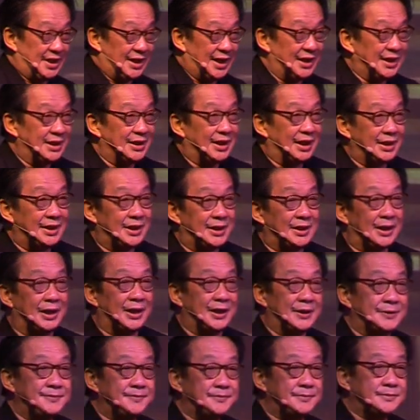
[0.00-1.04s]
in
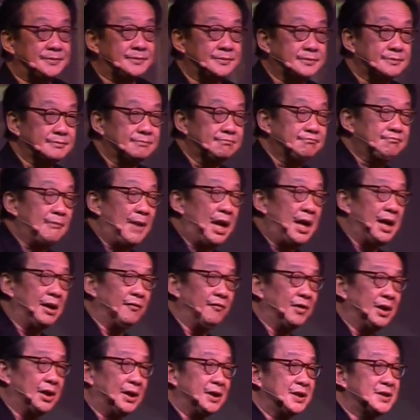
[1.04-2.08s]
1999,
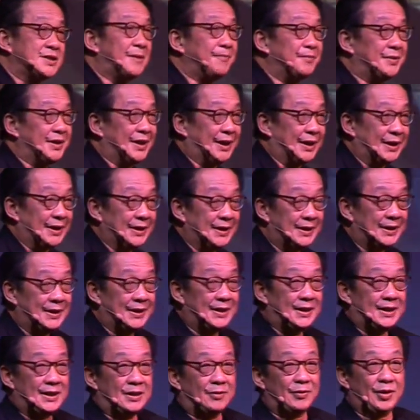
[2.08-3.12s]
I've learned something.
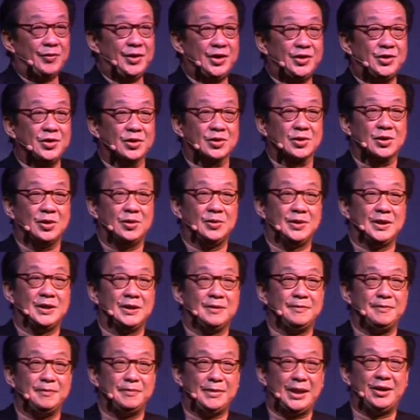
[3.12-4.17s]
When we took
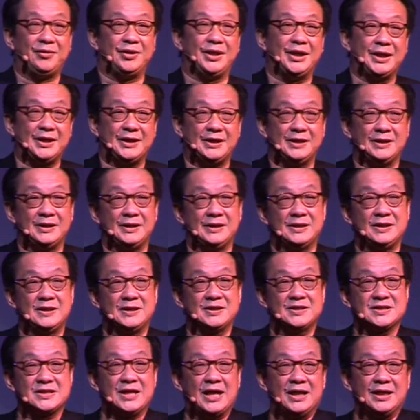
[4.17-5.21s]
over Marriott
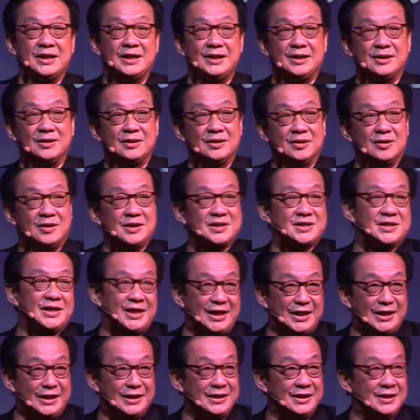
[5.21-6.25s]
Star Hill Lot
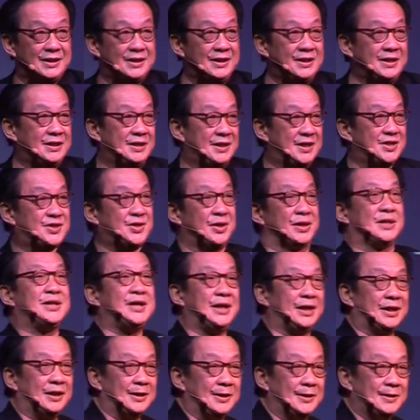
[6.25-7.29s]
10, this
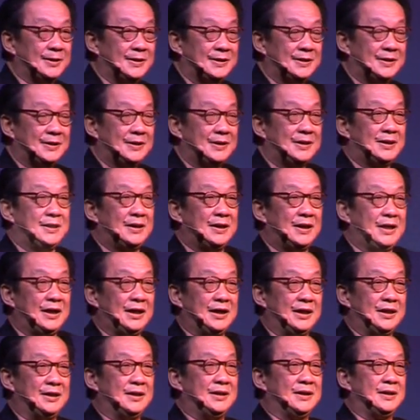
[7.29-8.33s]
hotel,
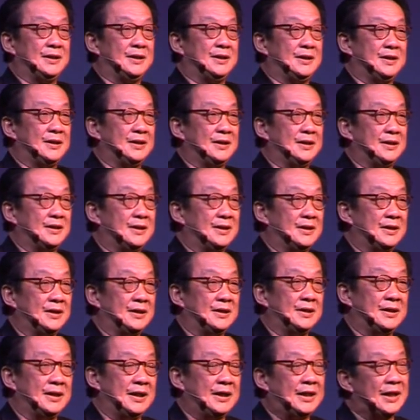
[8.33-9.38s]
and
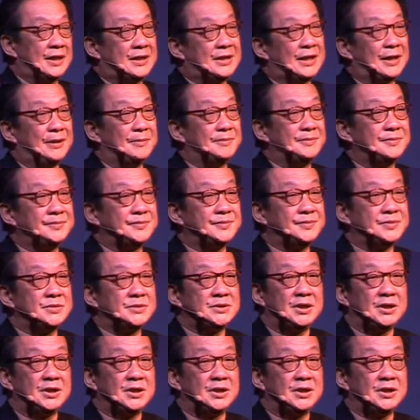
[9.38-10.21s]
uh, at that time,